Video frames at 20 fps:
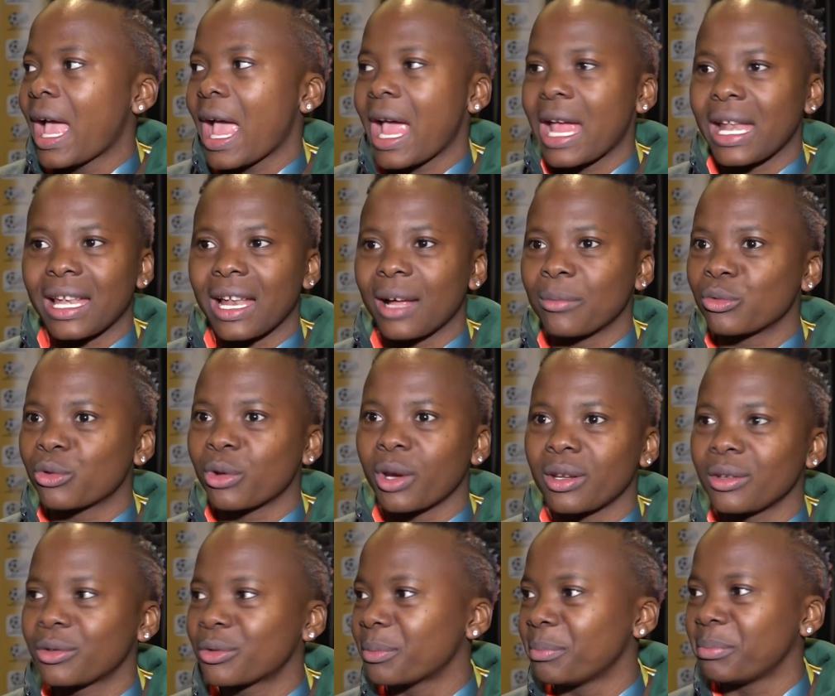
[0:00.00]
And I'm
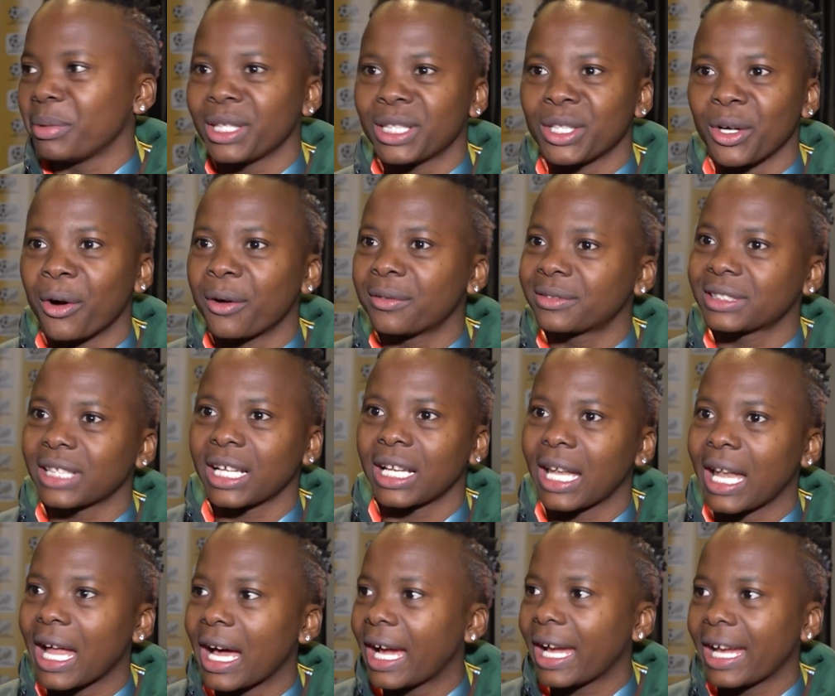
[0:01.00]
trying to beat the
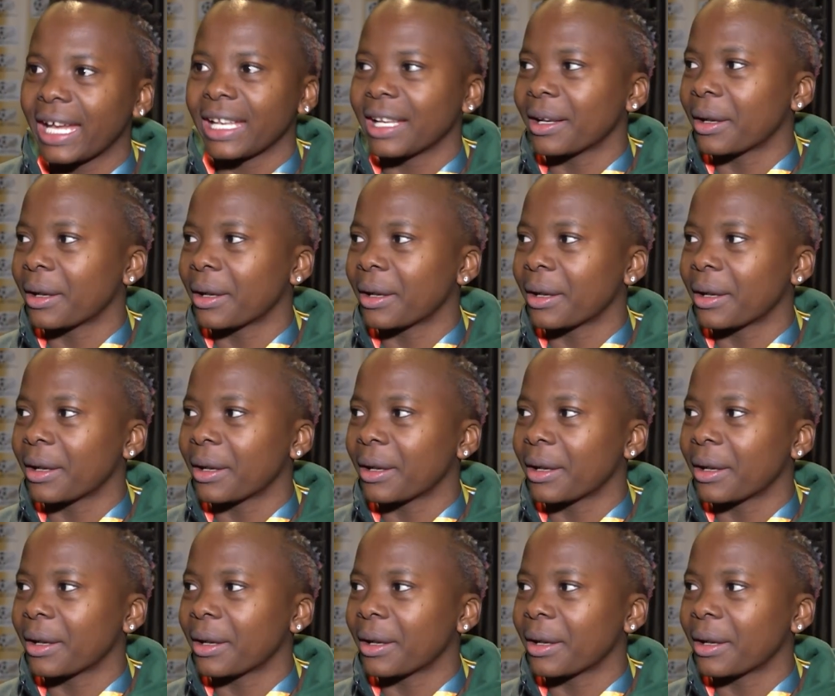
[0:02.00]
offside line.